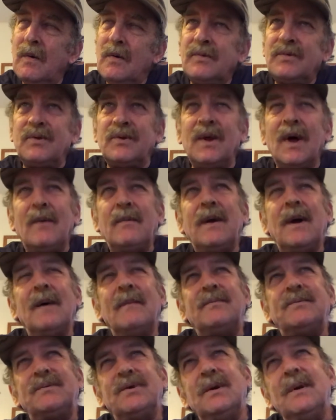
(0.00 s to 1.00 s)
So now we
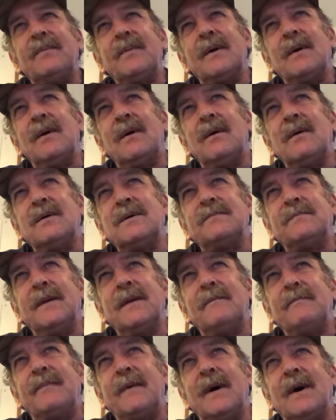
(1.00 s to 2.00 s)
have 2 different cars
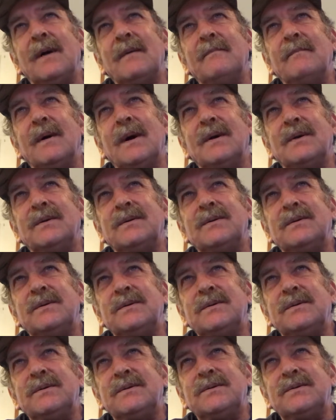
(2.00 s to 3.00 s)
being found by
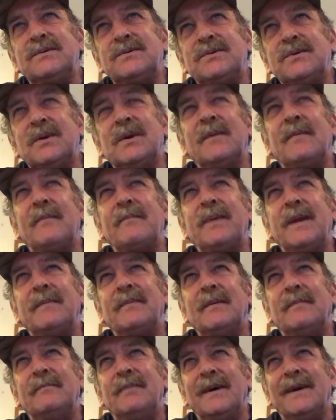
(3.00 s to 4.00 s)
2 different
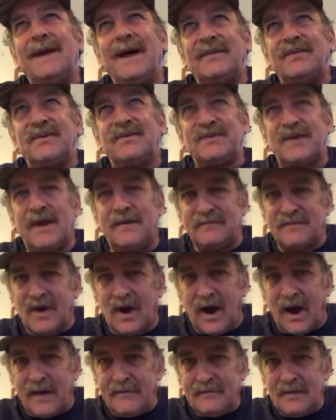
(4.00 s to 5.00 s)
people, but at the same
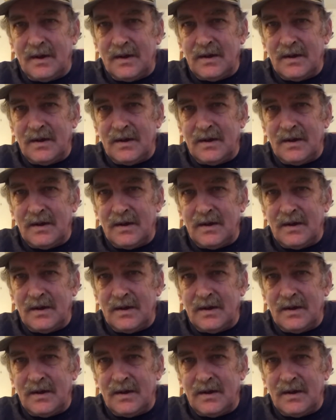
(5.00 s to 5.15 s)
time.